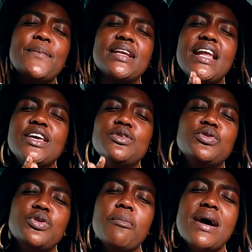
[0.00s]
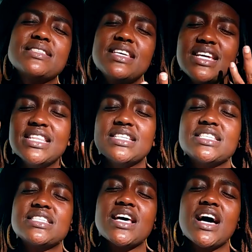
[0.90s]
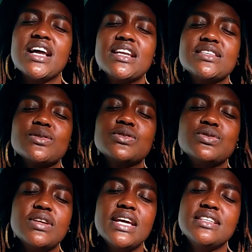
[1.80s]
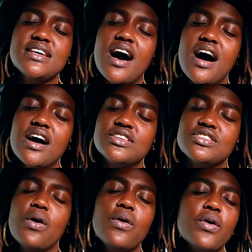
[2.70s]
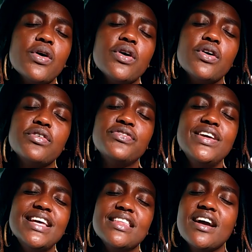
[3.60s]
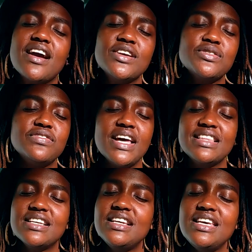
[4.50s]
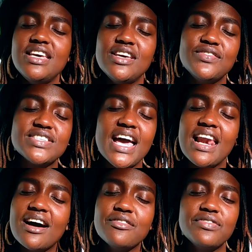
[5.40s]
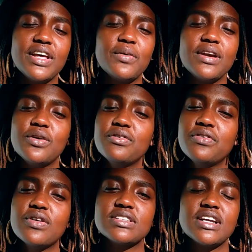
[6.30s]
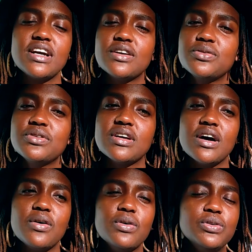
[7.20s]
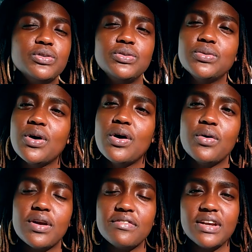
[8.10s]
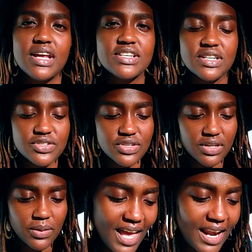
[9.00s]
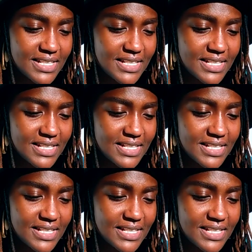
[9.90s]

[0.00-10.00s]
and like, you know, you're basking in the sun, that's also like touch, or feeling the crunch of like the leaves. I love like when I go for walks at Karura or Ololua or whatever nature trail, I like